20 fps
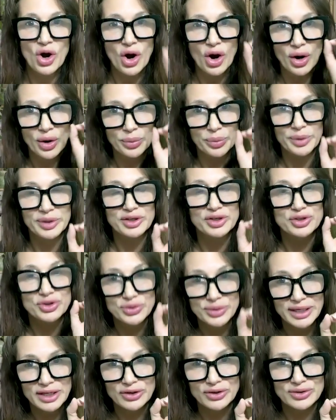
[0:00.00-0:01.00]
are what
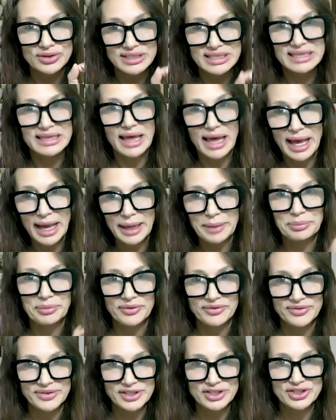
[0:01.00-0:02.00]
triggers the
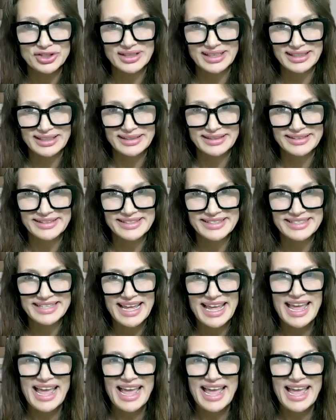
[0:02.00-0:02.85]
hypervigilance.